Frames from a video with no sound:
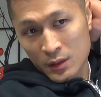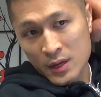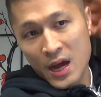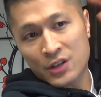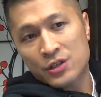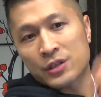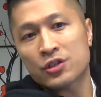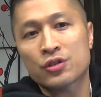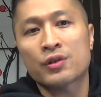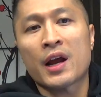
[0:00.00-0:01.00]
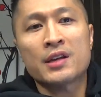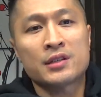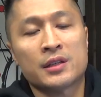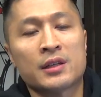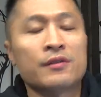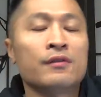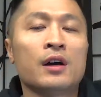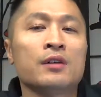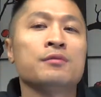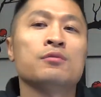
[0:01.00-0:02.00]
actually translated
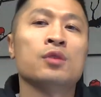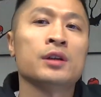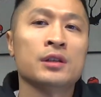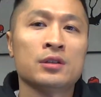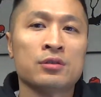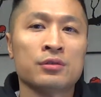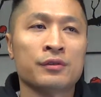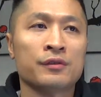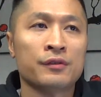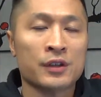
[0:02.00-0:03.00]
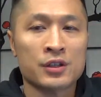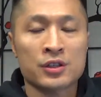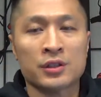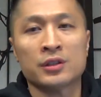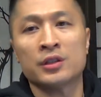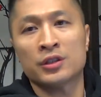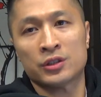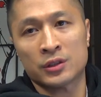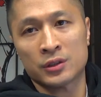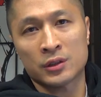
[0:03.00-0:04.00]
Volume 1 into a French
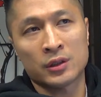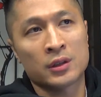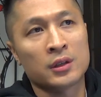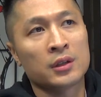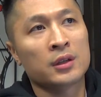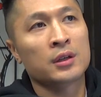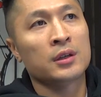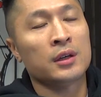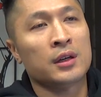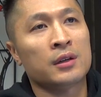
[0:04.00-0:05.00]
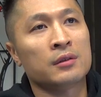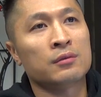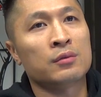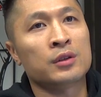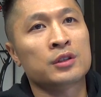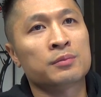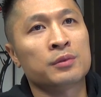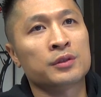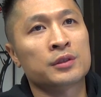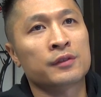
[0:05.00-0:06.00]
edition. And we're
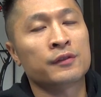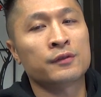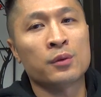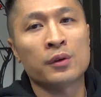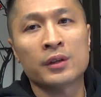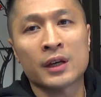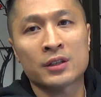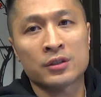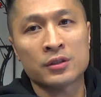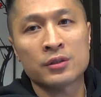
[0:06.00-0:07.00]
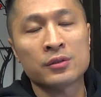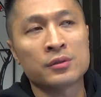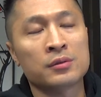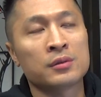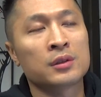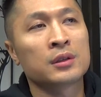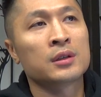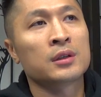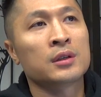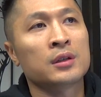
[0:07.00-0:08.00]
supposed to forward that to you
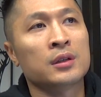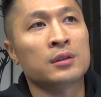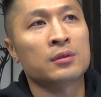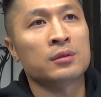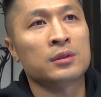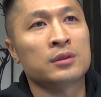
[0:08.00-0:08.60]
in order